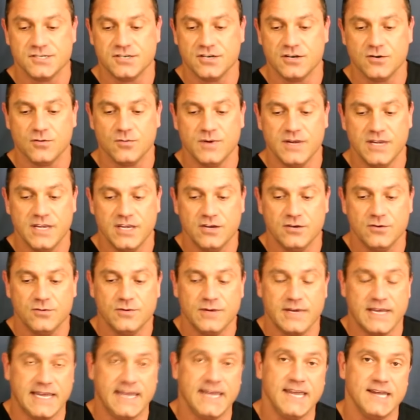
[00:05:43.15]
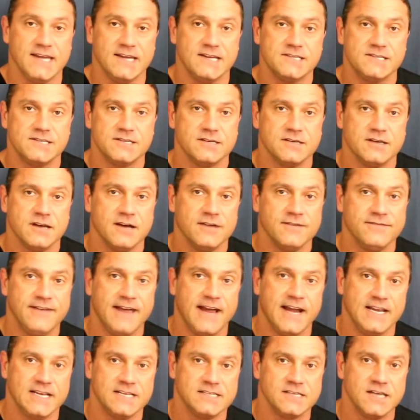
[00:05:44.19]
So when you eat a
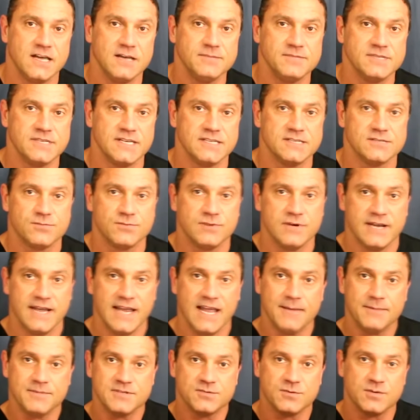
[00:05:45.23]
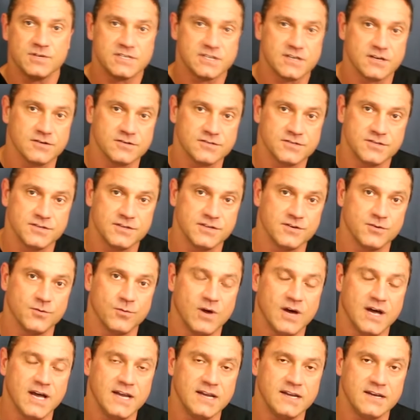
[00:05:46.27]
fatty substance, what happens once it goes through the
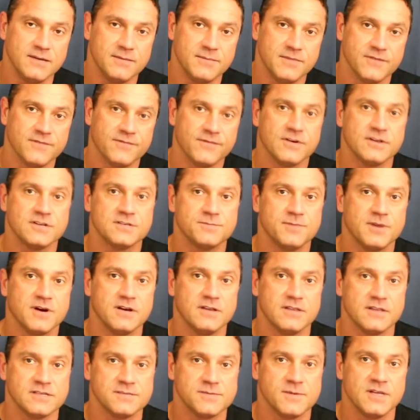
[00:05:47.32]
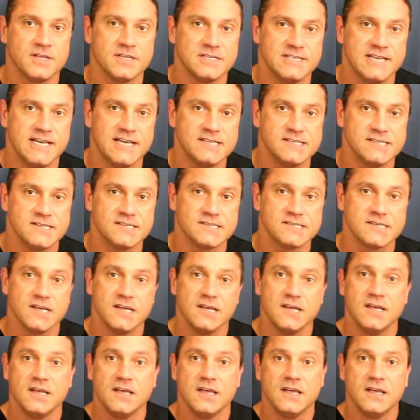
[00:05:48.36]
duodenum, the first part of the small intestines,